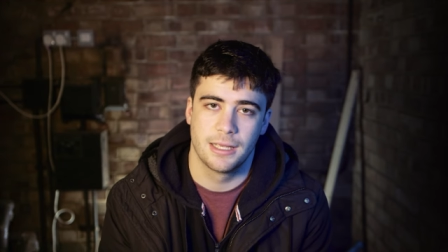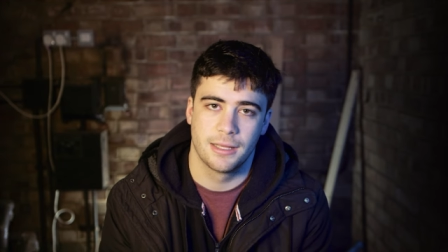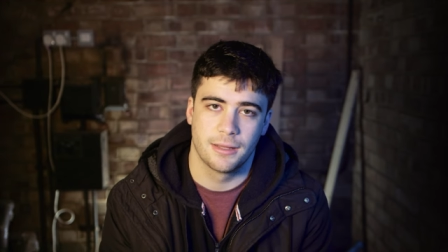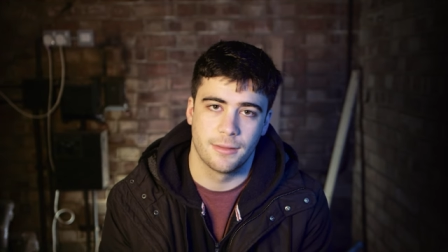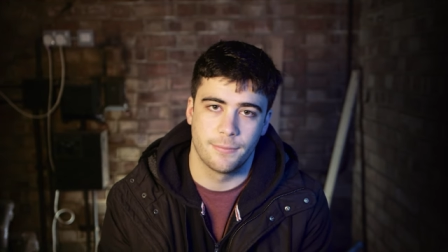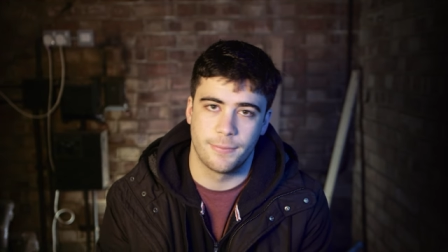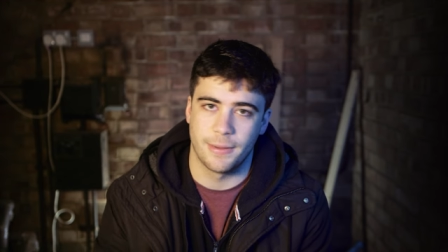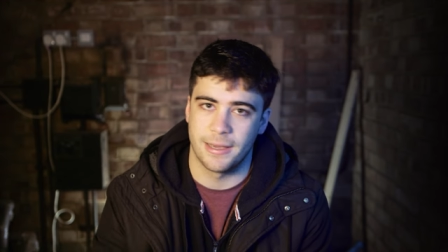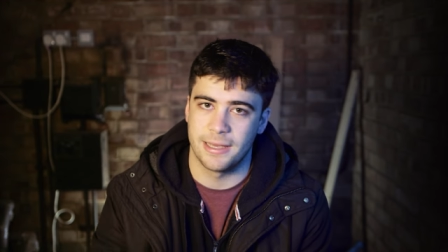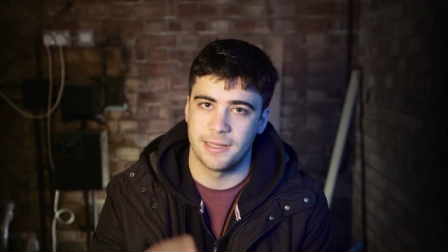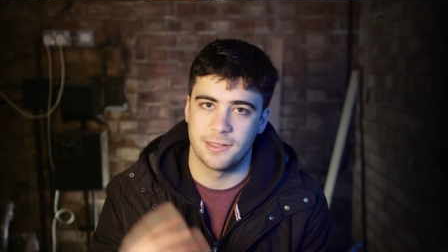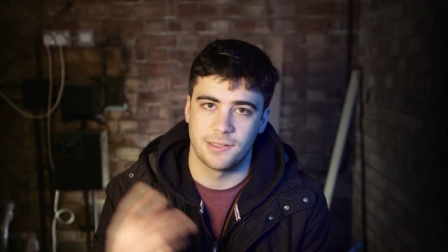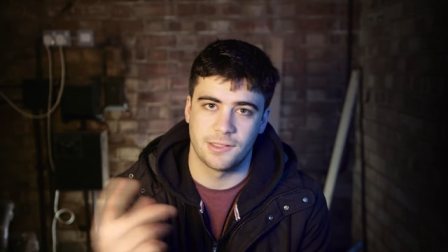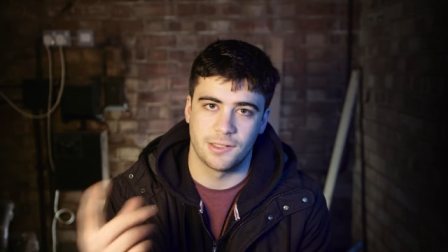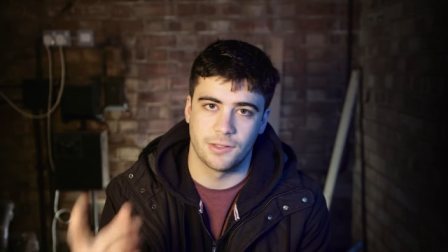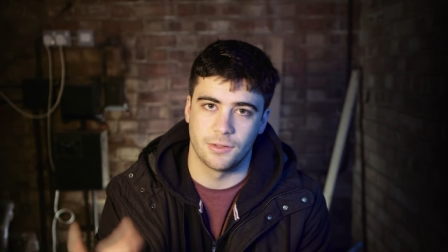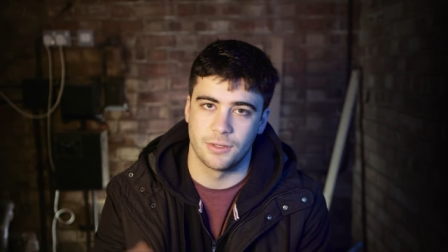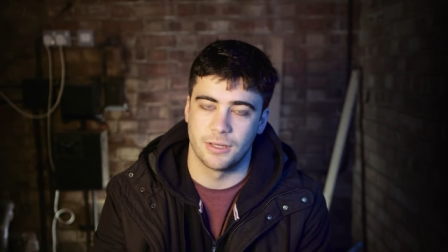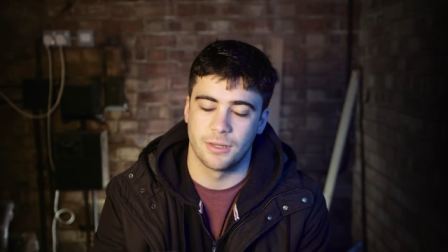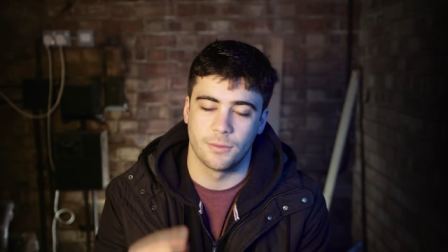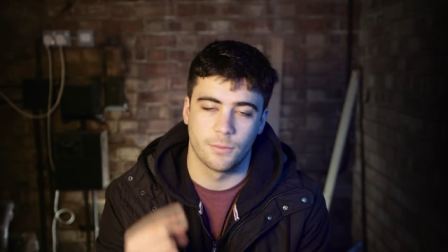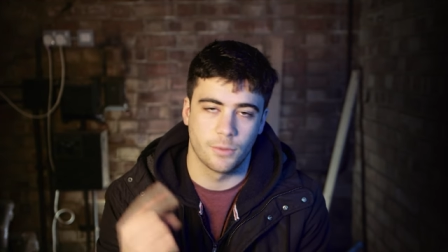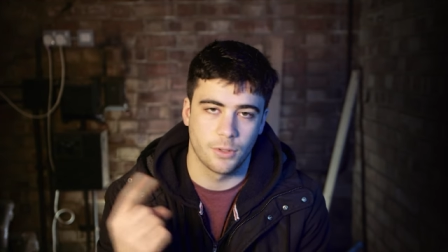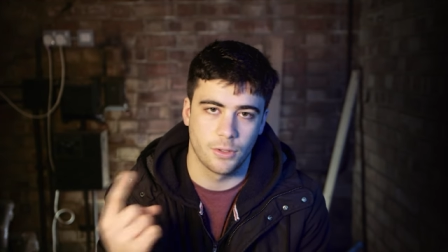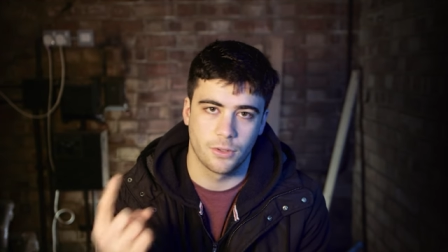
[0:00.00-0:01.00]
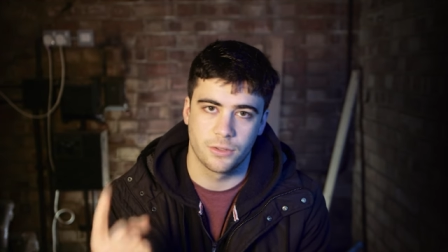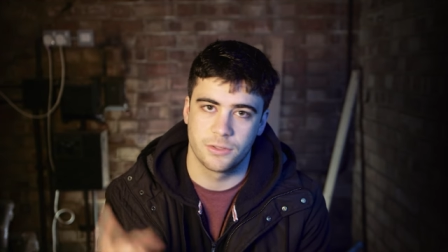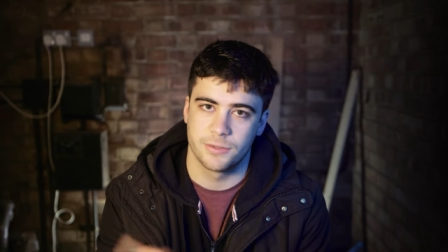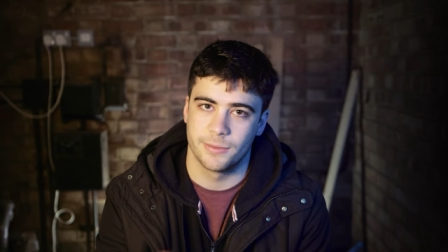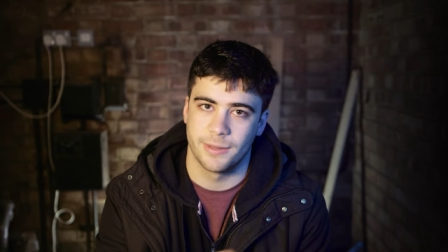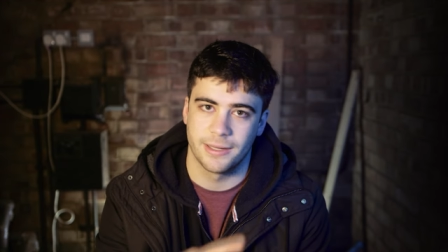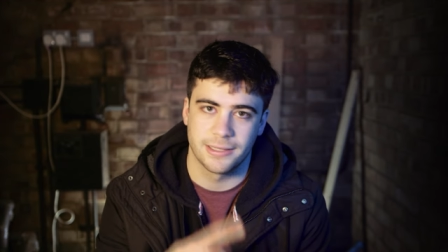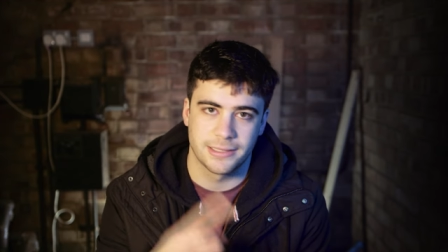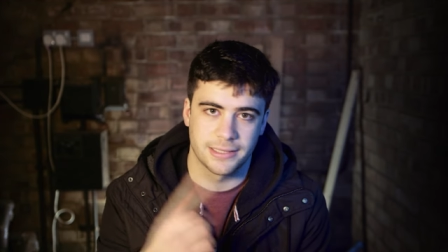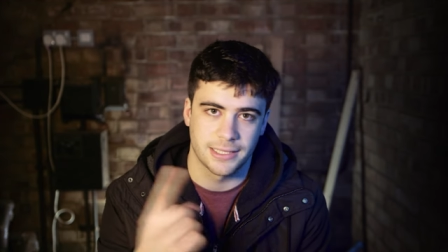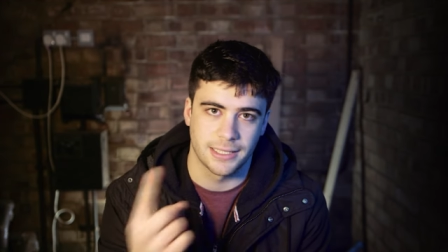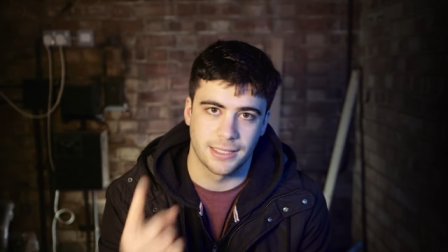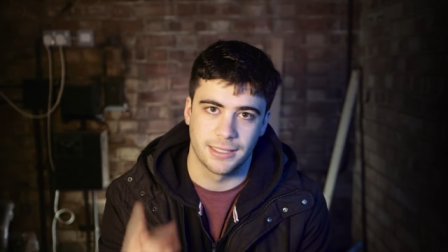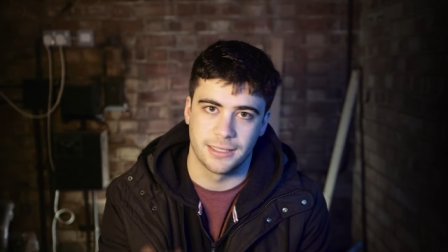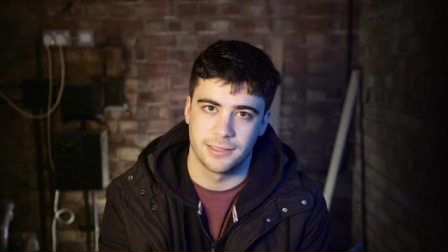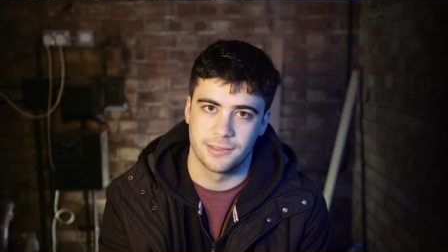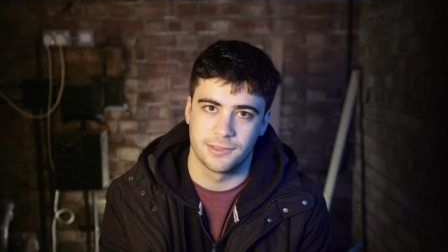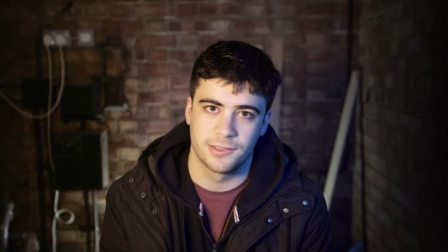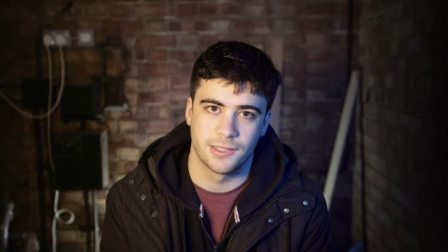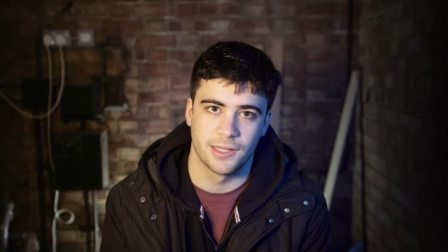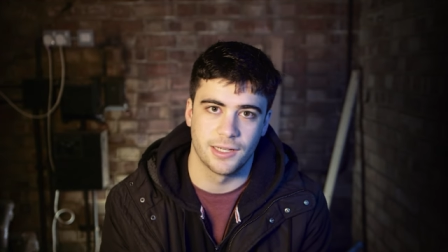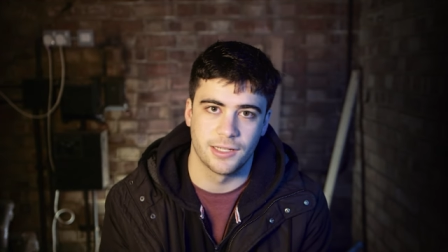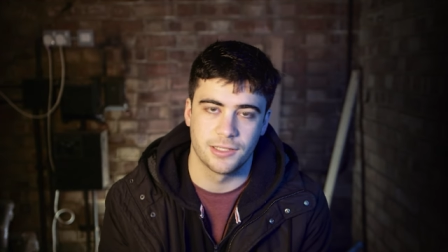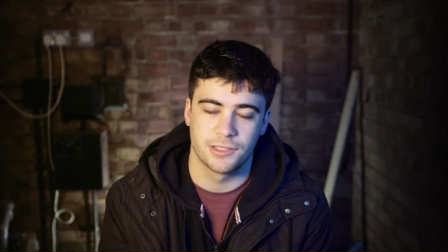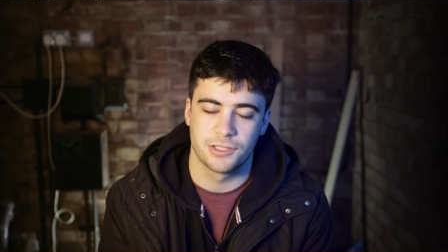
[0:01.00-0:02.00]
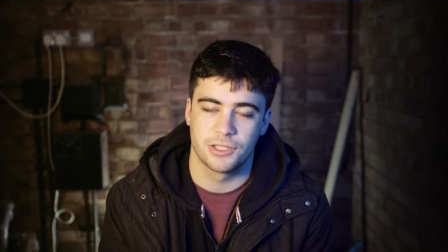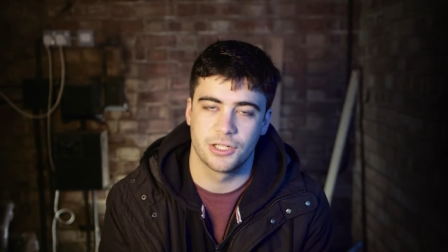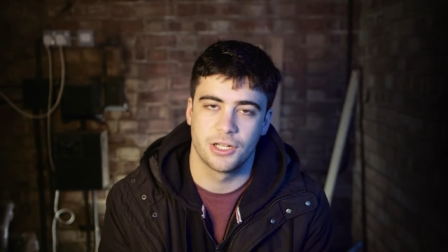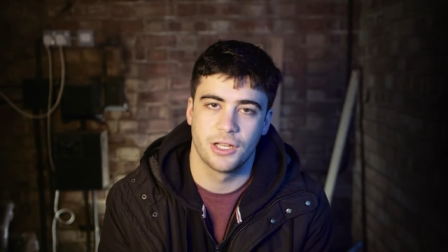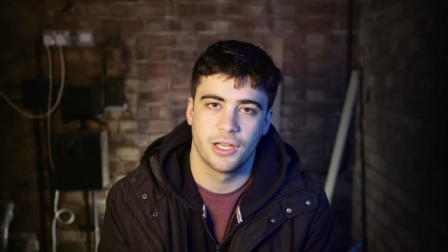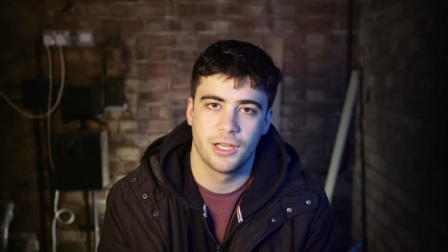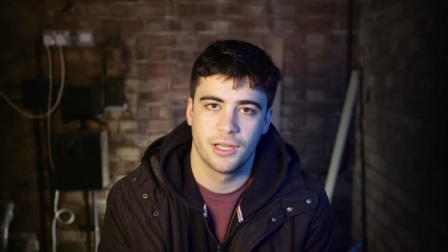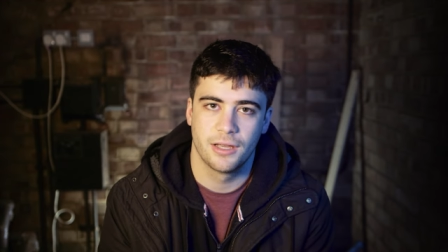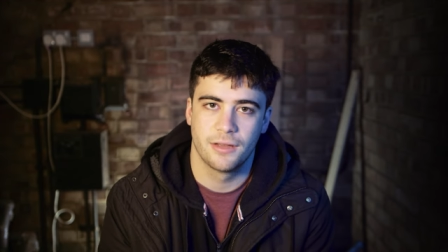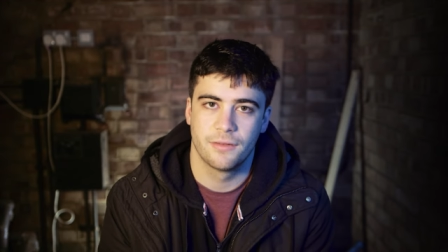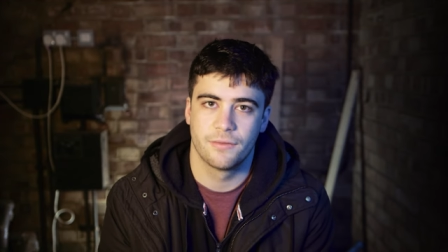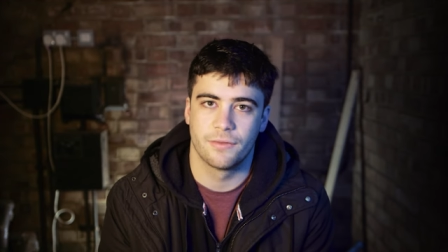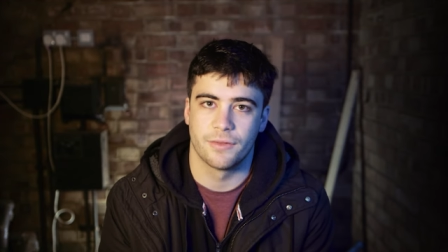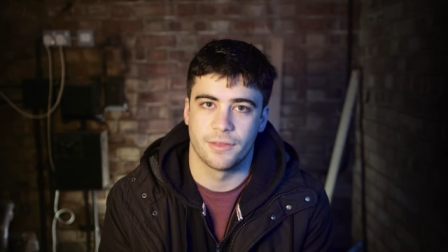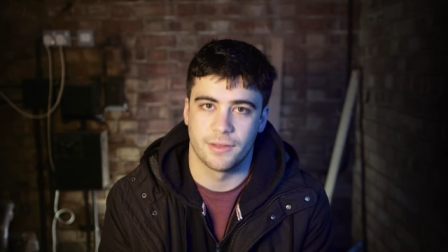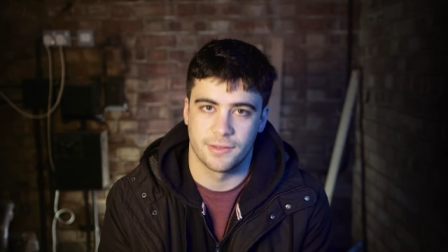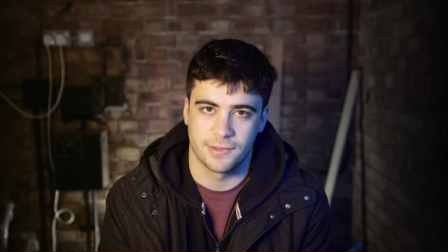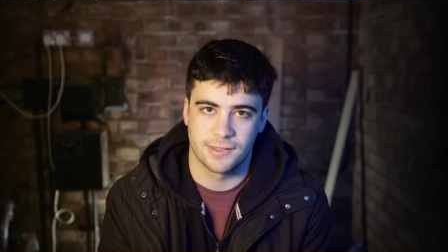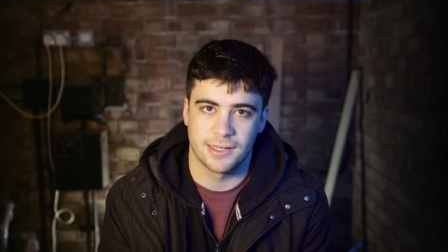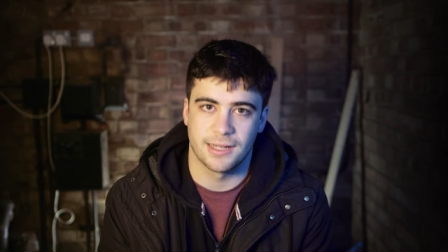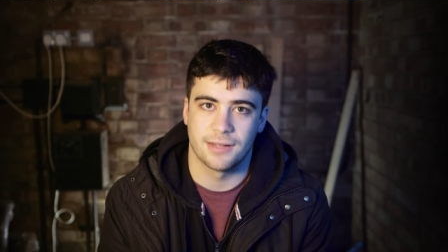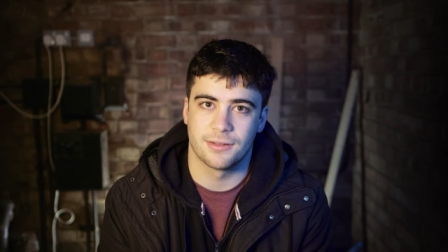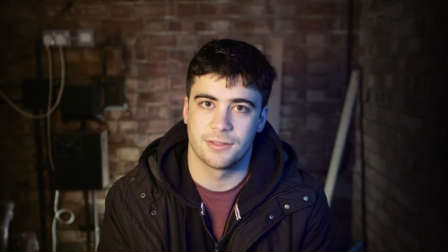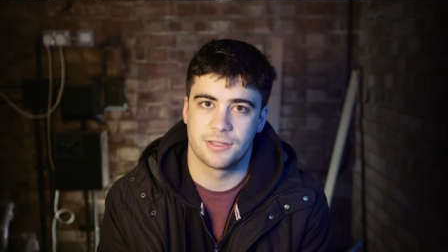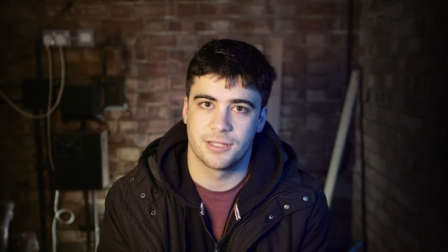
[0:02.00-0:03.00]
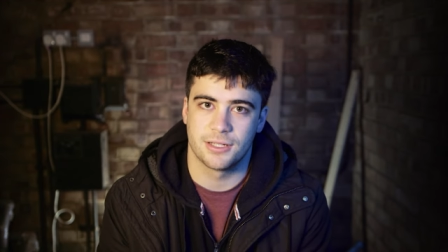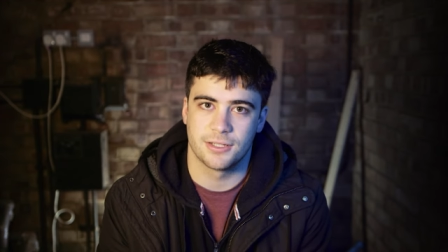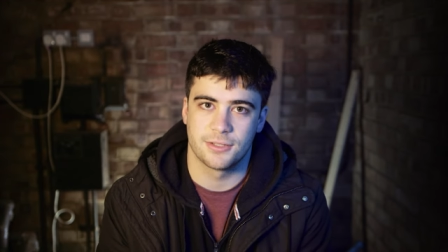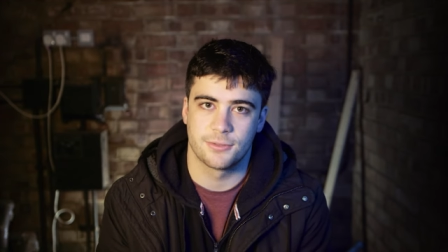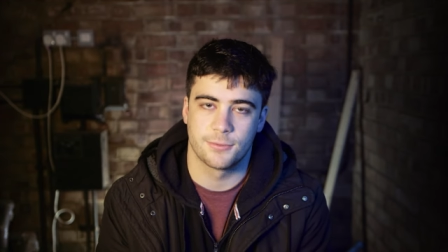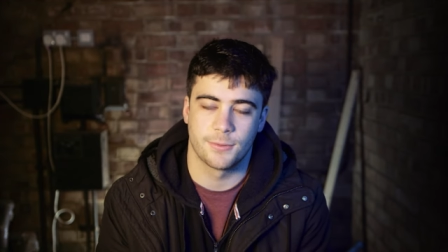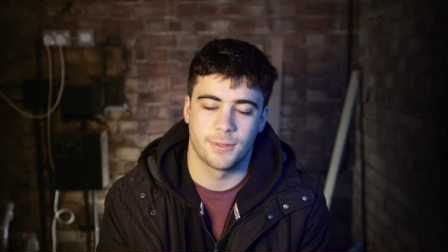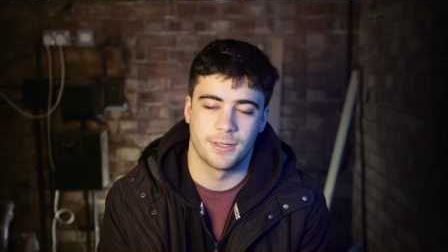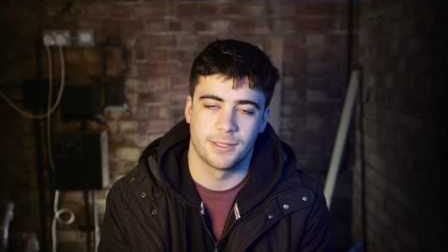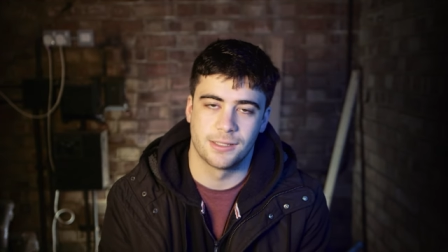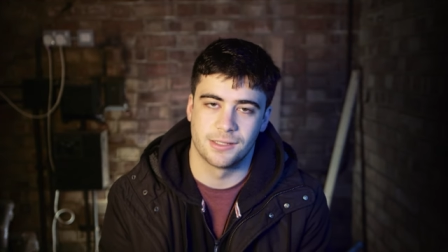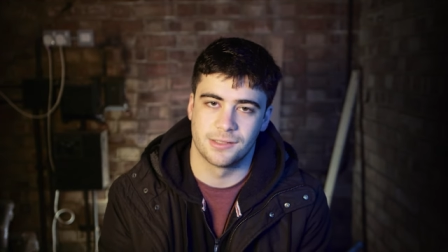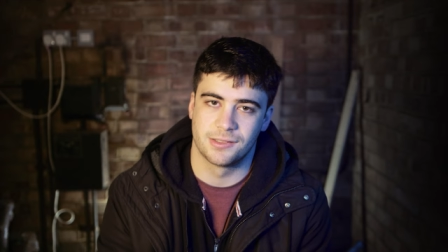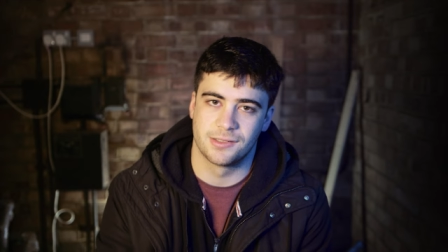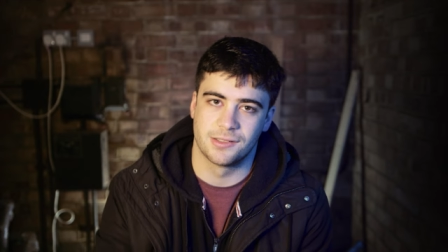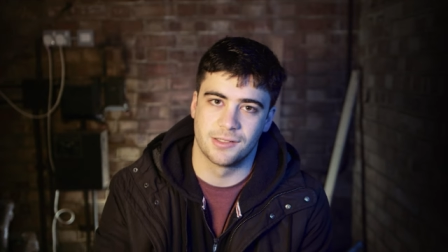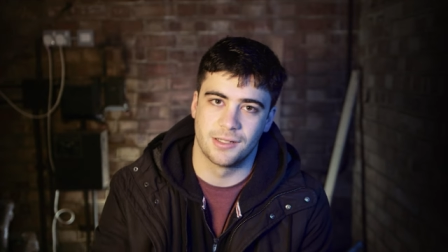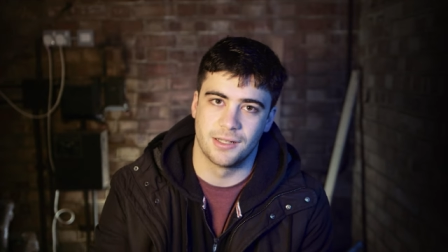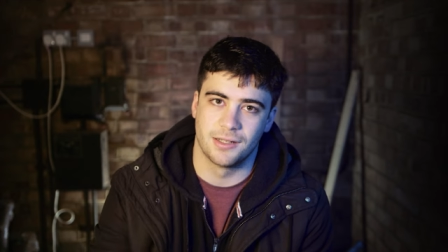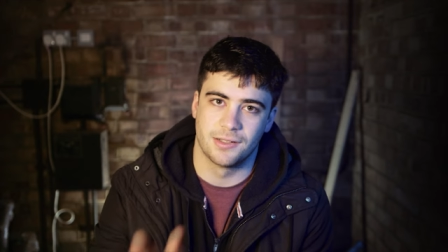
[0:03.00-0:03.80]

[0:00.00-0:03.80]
The bass unit will automatically search for the sound touch one as,